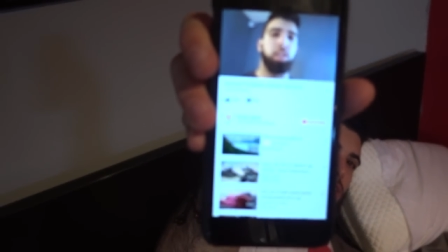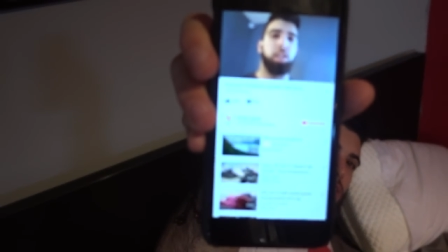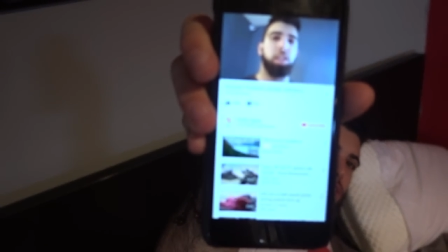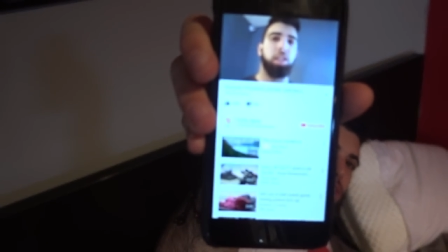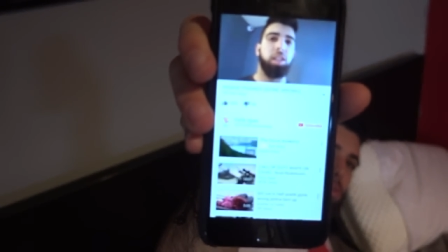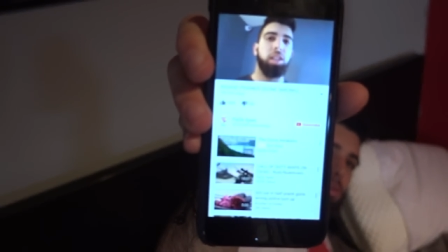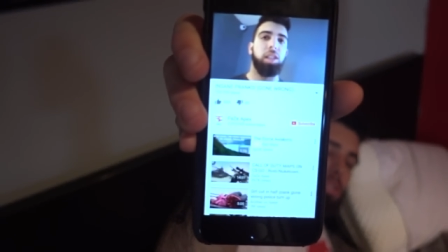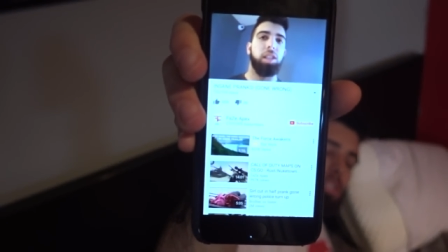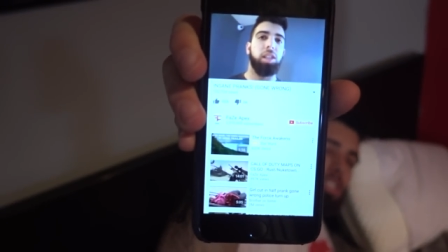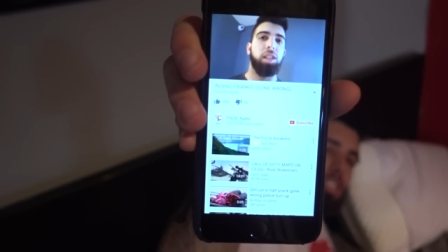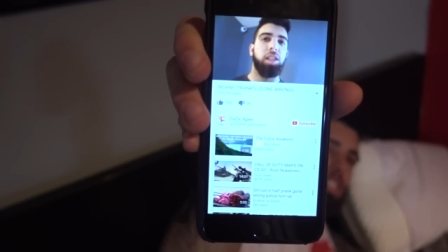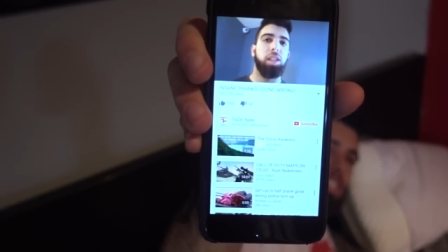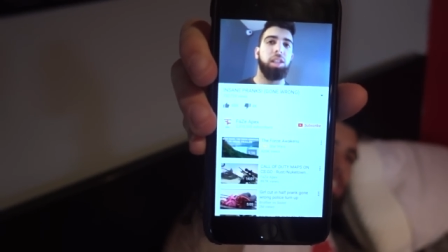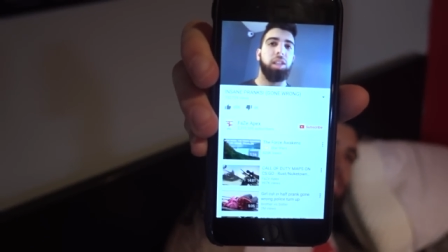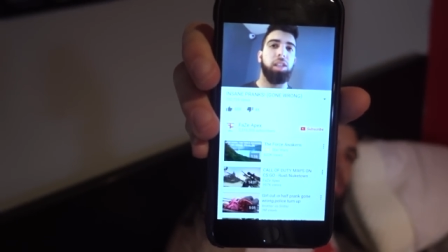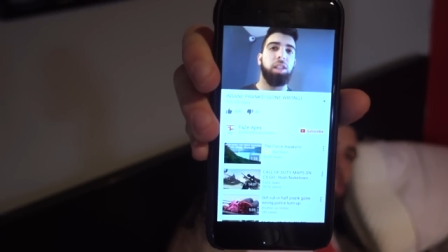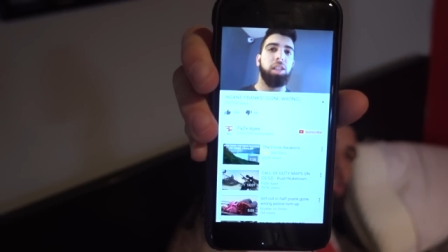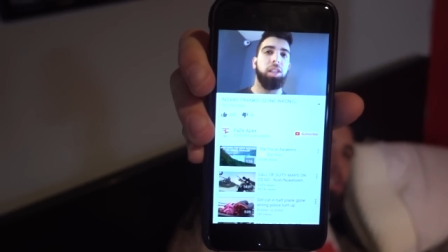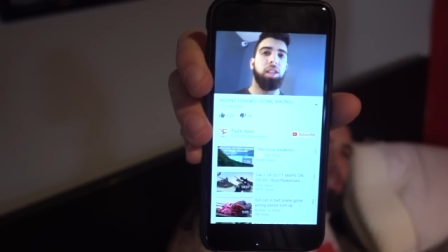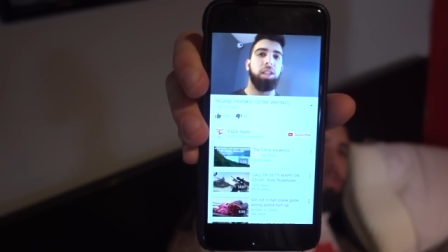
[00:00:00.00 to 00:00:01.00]
She she
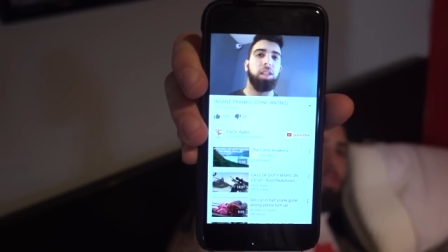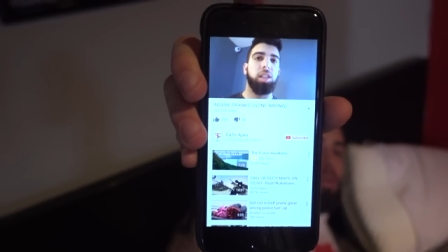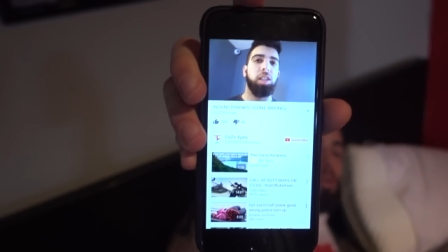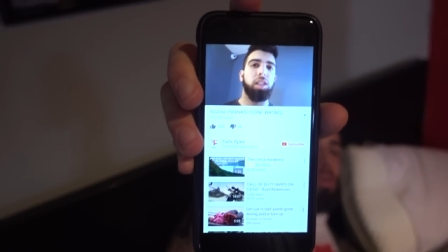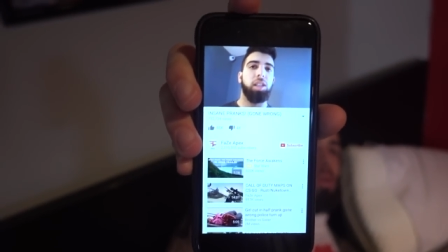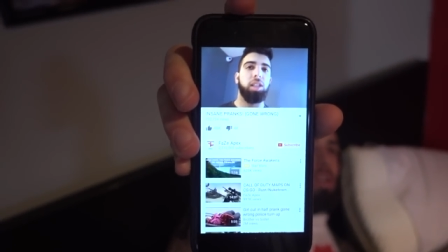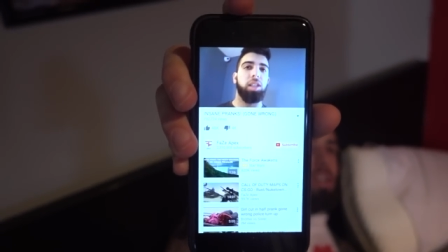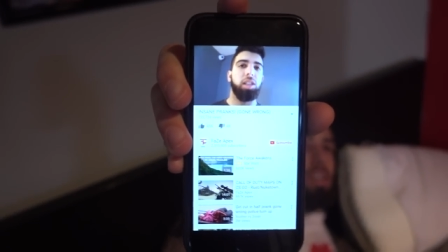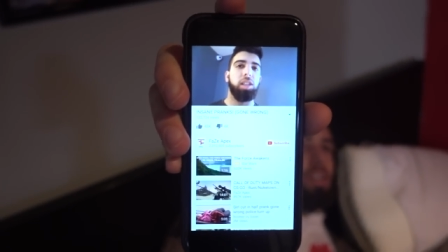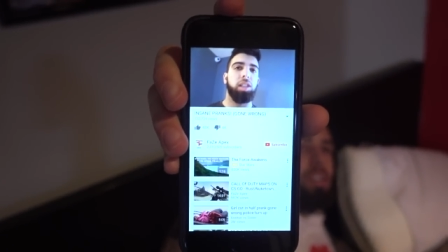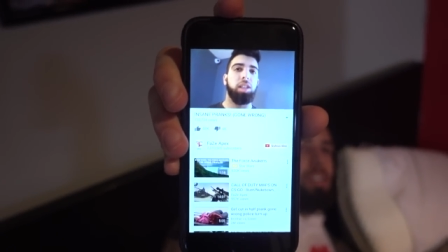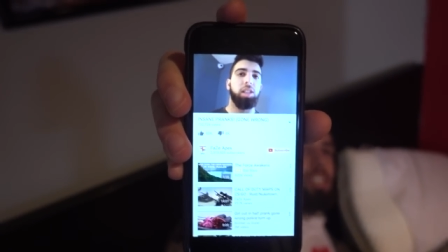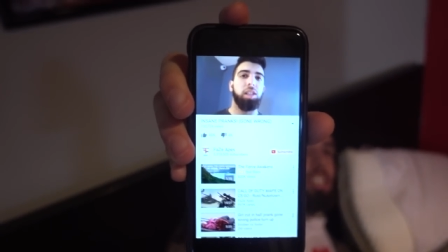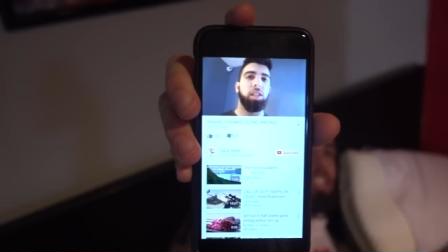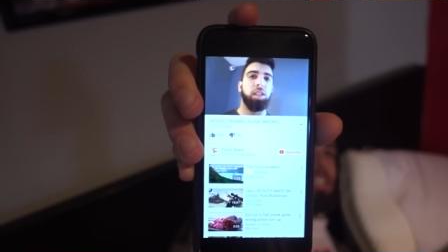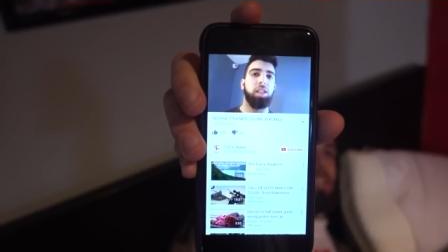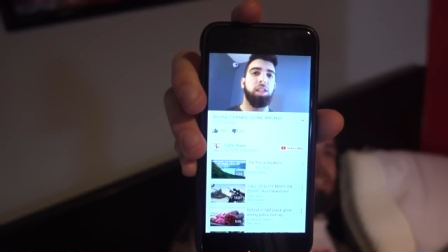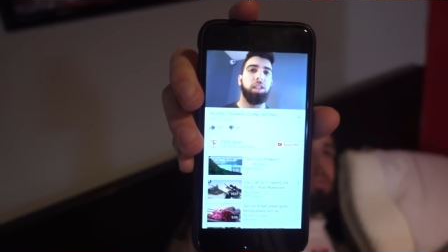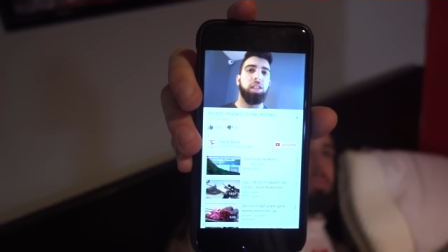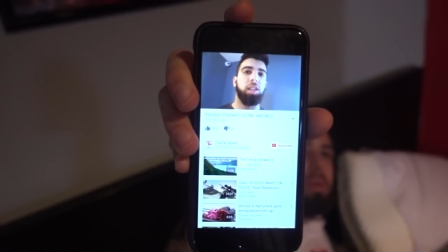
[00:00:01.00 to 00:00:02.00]
took her phone and or
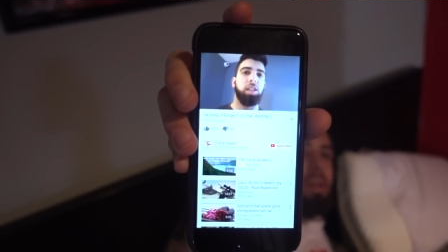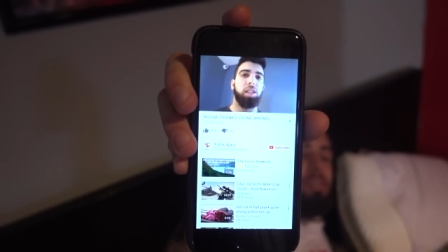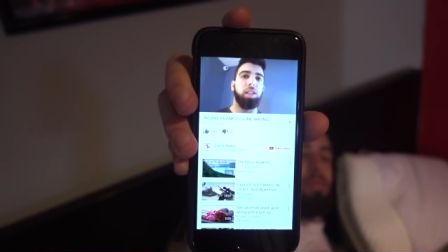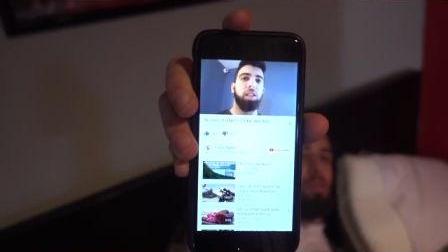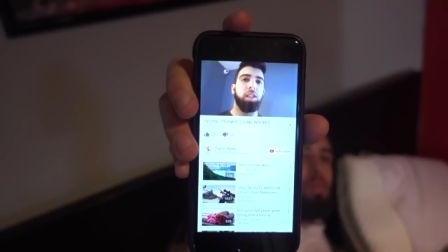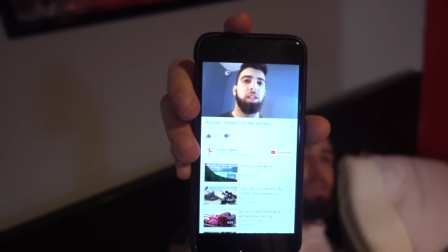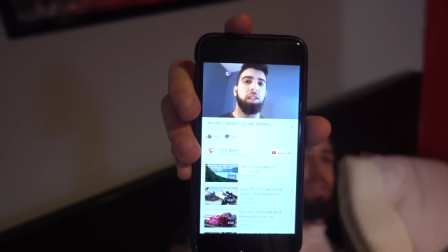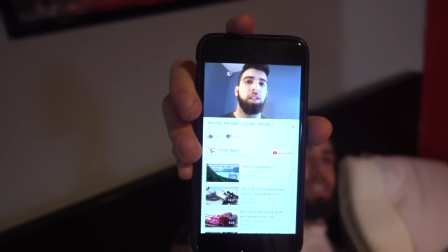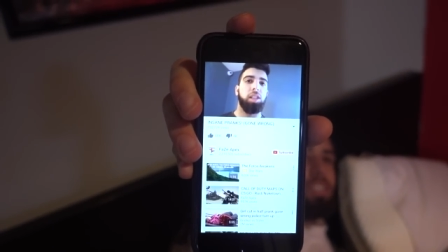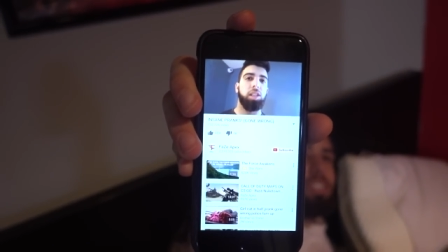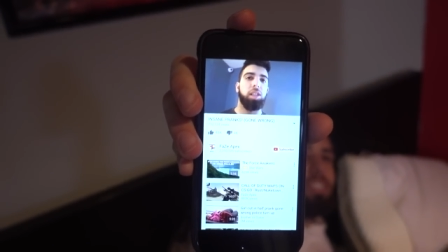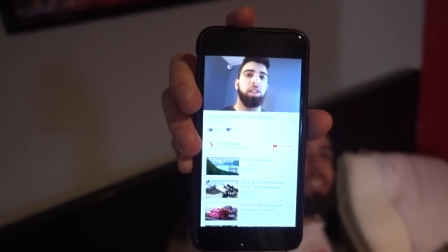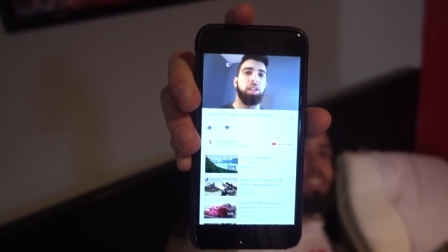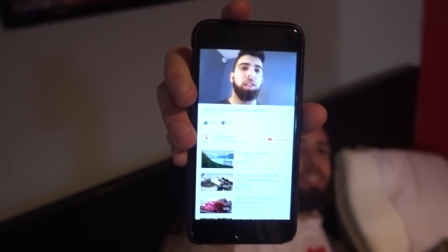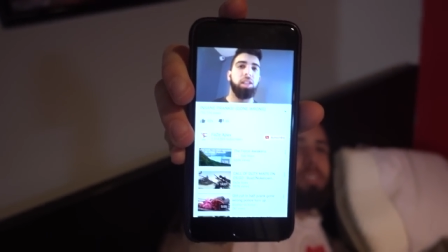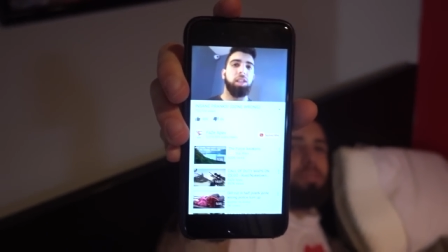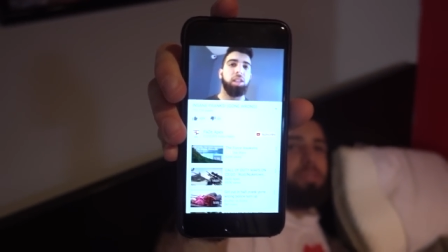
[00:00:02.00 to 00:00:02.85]
she heard my voice. Took